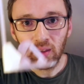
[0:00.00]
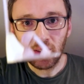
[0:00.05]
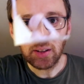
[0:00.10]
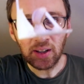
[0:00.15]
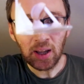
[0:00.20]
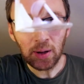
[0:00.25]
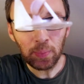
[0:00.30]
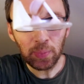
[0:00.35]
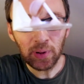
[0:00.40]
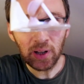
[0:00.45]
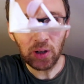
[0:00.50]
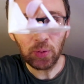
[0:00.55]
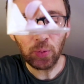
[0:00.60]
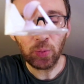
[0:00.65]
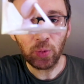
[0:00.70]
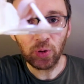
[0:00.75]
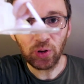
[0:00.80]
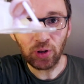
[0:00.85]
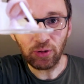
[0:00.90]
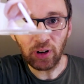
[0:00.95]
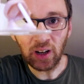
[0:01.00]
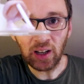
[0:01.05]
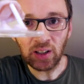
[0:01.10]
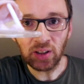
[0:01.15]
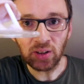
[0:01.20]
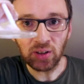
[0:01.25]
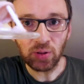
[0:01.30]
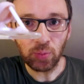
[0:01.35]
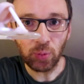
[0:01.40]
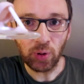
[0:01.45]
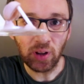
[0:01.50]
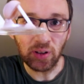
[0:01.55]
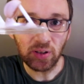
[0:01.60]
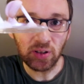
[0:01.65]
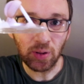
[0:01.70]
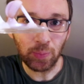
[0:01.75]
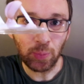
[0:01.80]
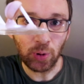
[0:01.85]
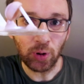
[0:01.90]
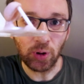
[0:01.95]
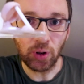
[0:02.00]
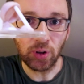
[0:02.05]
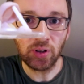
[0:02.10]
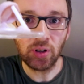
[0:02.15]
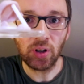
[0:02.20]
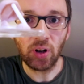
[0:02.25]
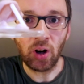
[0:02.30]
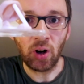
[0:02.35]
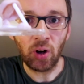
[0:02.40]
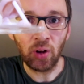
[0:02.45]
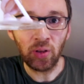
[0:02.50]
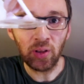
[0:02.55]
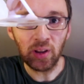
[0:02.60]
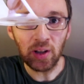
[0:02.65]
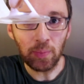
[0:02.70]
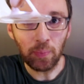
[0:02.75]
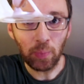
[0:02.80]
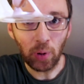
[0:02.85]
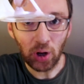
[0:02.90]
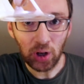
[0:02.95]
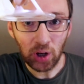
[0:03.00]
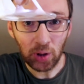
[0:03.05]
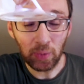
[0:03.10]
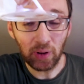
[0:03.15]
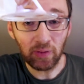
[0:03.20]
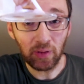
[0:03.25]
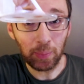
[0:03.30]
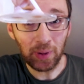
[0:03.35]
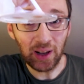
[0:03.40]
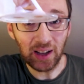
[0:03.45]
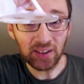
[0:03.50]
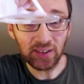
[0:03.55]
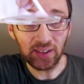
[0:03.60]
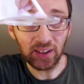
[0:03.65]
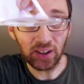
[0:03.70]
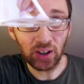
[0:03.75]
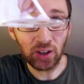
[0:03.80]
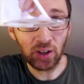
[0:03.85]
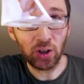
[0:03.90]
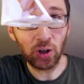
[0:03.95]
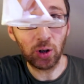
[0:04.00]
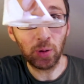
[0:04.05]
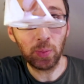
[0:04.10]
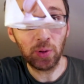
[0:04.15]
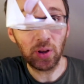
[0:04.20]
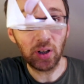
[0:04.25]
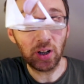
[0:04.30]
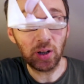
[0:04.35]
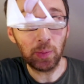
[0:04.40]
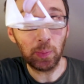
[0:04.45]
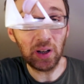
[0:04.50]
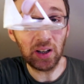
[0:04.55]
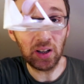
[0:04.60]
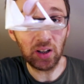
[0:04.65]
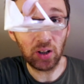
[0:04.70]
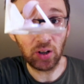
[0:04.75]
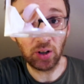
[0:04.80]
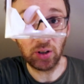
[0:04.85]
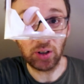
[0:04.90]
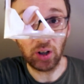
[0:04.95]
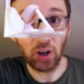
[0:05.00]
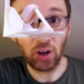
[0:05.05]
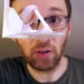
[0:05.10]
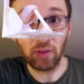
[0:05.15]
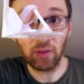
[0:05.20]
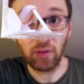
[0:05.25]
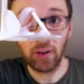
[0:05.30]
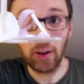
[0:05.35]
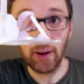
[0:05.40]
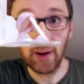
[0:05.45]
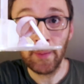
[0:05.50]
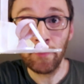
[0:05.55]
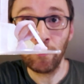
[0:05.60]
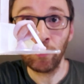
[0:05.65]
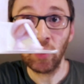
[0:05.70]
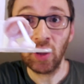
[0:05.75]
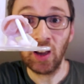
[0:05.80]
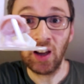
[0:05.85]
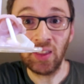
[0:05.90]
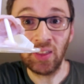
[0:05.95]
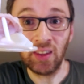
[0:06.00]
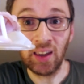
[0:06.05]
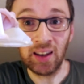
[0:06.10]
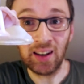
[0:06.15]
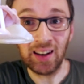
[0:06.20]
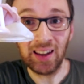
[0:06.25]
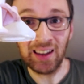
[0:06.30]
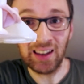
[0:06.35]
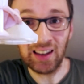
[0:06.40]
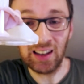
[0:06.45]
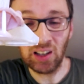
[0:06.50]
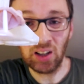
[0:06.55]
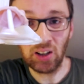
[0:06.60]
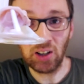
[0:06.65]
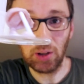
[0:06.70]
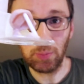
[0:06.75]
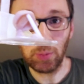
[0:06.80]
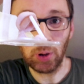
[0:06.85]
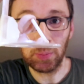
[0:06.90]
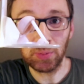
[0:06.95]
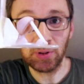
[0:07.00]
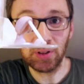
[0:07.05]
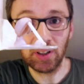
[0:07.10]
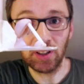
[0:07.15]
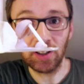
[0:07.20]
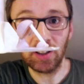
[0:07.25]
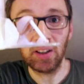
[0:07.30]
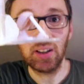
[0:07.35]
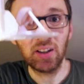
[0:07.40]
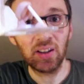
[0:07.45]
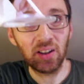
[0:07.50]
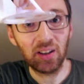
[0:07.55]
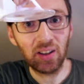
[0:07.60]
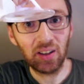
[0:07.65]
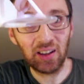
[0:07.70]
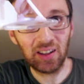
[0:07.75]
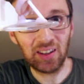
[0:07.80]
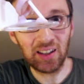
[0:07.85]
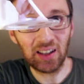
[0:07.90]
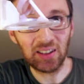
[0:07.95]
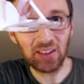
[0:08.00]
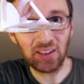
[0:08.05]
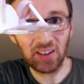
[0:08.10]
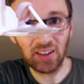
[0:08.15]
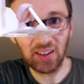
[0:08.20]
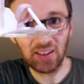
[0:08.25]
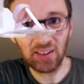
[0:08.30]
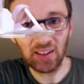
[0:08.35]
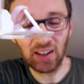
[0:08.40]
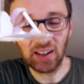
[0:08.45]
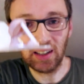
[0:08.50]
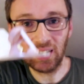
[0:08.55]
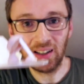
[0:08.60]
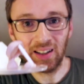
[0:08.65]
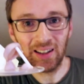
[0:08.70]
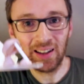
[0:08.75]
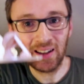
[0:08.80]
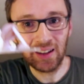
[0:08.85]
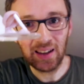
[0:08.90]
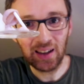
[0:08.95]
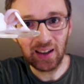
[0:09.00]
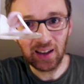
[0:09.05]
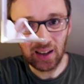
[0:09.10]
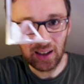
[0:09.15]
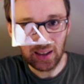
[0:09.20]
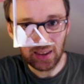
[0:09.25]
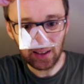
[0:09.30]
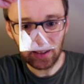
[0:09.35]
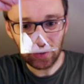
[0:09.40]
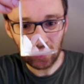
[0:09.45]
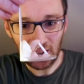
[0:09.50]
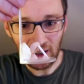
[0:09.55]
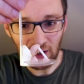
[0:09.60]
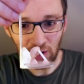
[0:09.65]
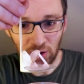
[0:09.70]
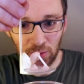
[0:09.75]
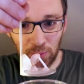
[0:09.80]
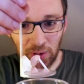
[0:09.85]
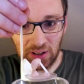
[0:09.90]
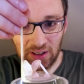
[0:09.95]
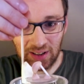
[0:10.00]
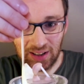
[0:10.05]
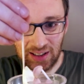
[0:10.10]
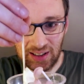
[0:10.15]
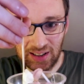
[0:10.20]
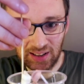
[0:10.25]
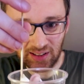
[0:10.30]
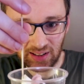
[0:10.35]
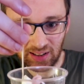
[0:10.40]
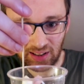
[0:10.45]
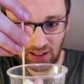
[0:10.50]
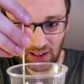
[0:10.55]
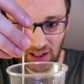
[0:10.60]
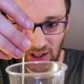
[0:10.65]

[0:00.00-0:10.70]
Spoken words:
The template was arranged with its support on the bottom of a plastic cup that had been cut off, and then a lollipop stick attached to the side. This allows me to easily